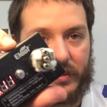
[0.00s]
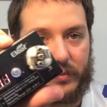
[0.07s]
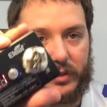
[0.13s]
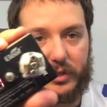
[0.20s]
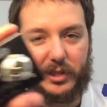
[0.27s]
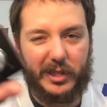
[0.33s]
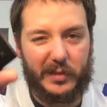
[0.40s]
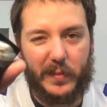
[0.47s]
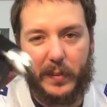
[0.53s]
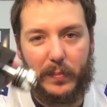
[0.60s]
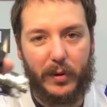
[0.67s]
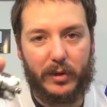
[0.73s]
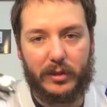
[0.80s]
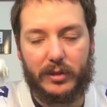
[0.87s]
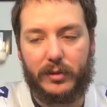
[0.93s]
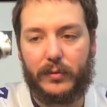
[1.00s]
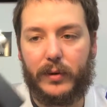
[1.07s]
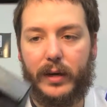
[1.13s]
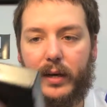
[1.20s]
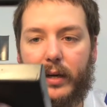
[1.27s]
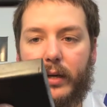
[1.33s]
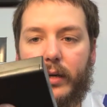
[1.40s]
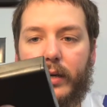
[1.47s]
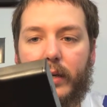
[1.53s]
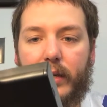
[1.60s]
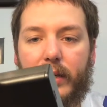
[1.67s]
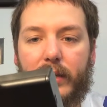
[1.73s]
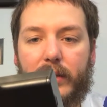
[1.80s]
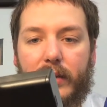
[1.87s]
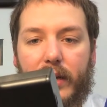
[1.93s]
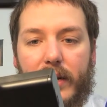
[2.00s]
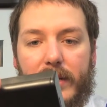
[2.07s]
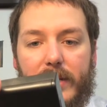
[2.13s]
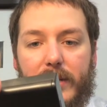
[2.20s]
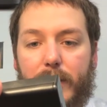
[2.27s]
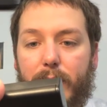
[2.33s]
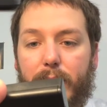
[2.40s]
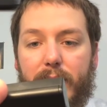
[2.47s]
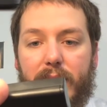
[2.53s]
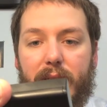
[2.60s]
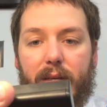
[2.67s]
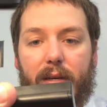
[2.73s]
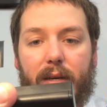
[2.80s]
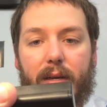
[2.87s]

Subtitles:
This is just my personal one that I use.